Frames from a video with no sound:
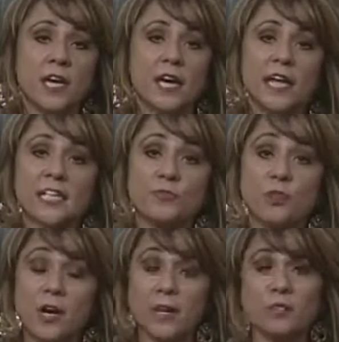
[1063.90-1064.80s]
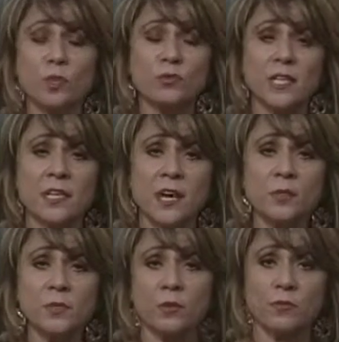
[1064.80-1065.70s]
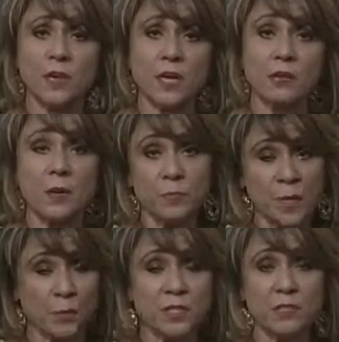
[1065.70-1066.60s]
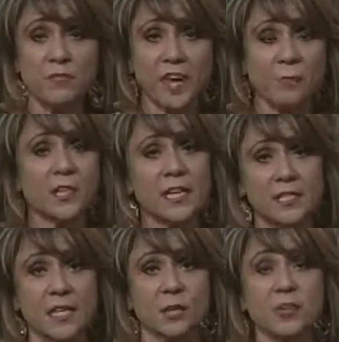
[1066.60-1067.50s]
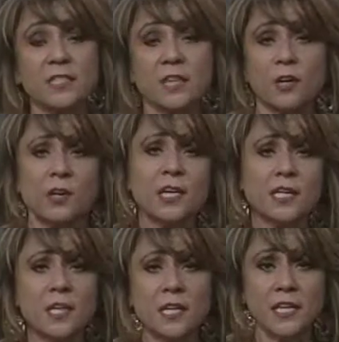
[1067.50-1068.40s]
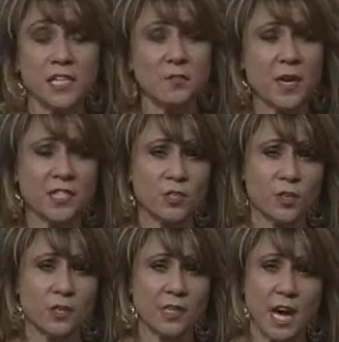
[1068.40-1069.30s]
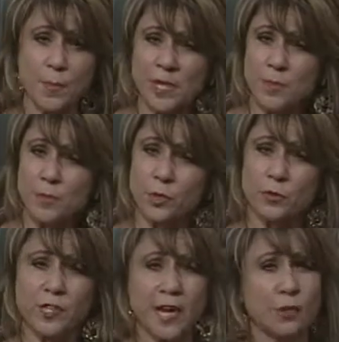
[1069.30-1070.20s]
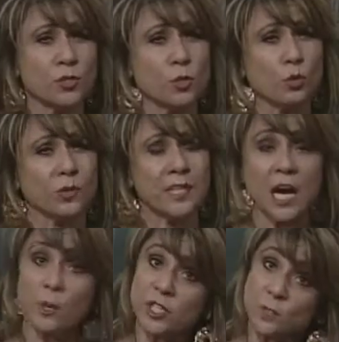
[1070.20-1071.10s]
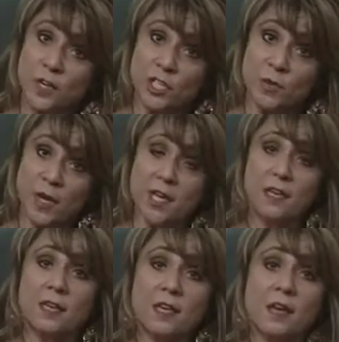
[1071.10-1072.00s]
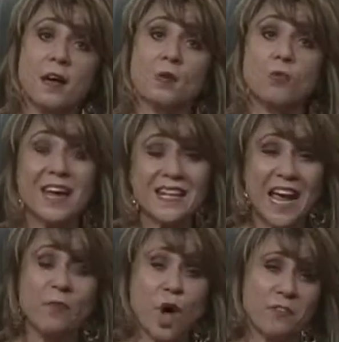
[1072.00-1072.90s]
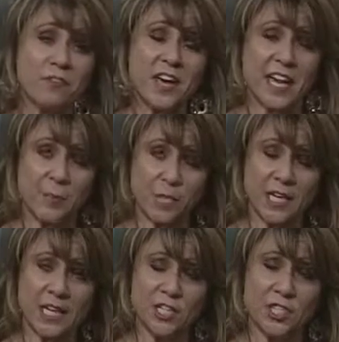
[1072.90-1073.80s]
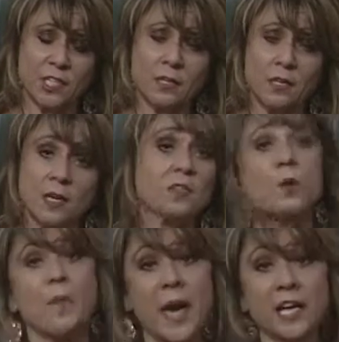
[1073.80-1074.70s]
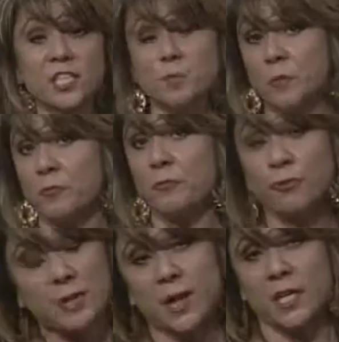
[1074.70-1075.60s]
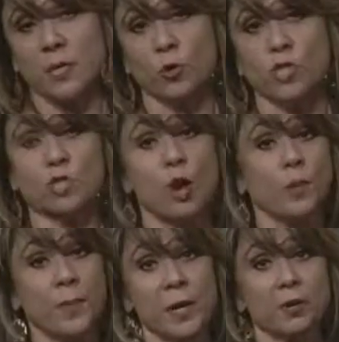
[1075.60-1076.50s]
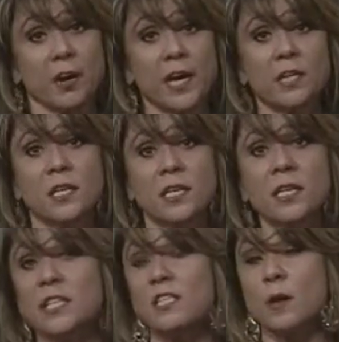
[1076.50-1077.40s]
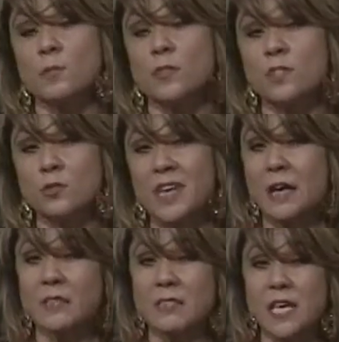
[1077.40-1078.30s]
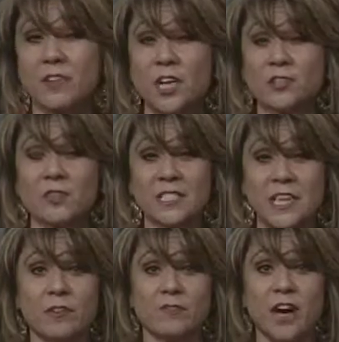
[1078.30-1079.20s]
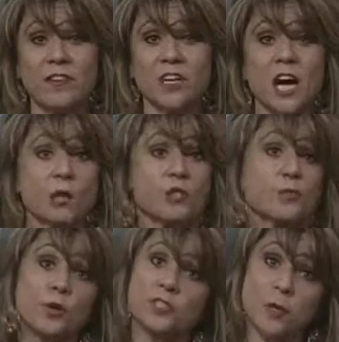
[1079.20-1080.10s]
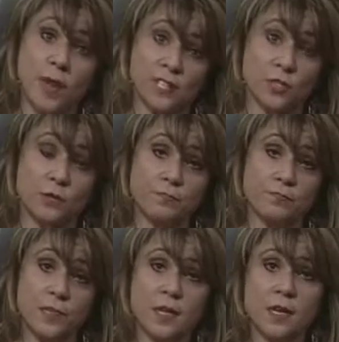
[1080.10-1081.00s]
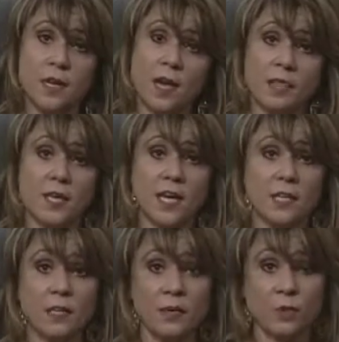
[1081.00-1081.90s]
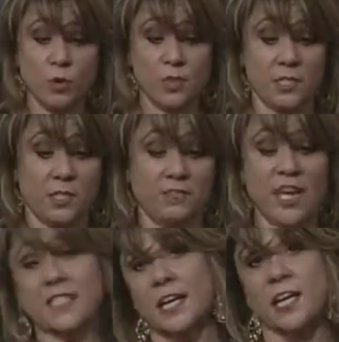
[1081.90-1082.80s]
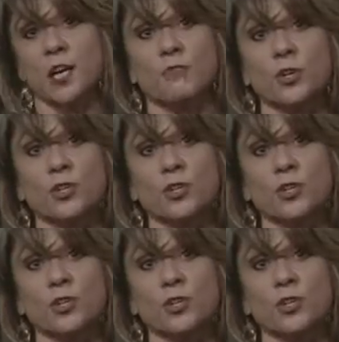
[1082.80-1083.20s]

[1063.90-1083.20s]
it asks for your household income, your members in the family, et cetera, et cetera. It is based on how many people are in the household and how much money you make. Right now, off of that application, the maximum free money, which is called Pell Grant, is $2,775 per semester. And then, of course, if that's not enough for your